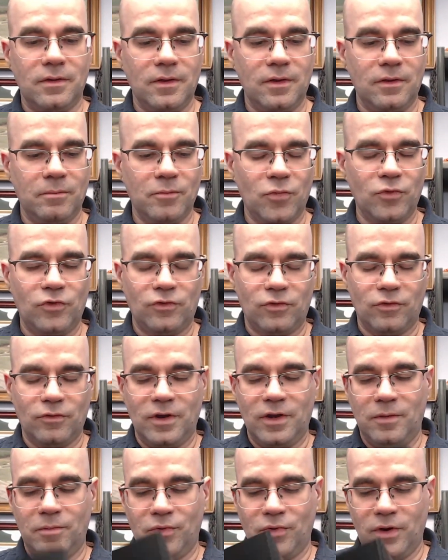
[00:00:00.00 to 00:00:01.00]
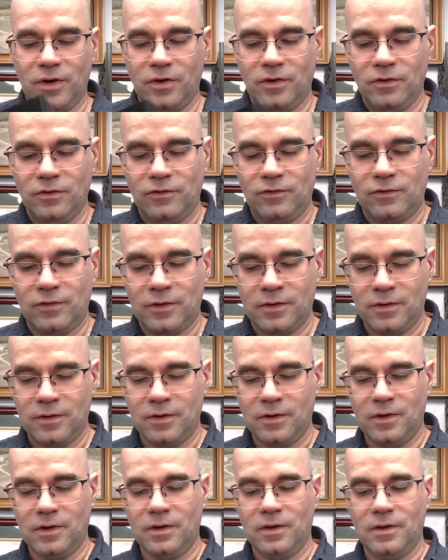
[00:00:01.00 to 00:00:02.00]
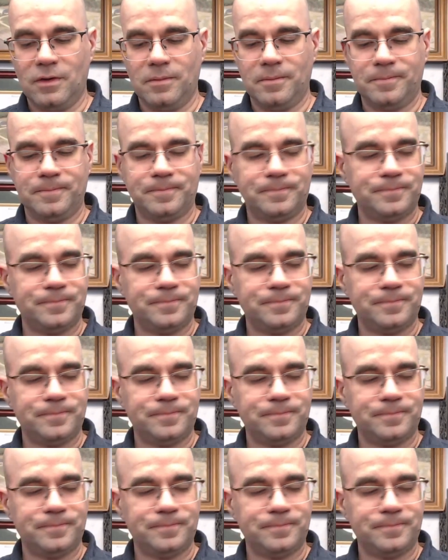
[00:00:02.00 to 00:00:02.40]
most 3D printers. And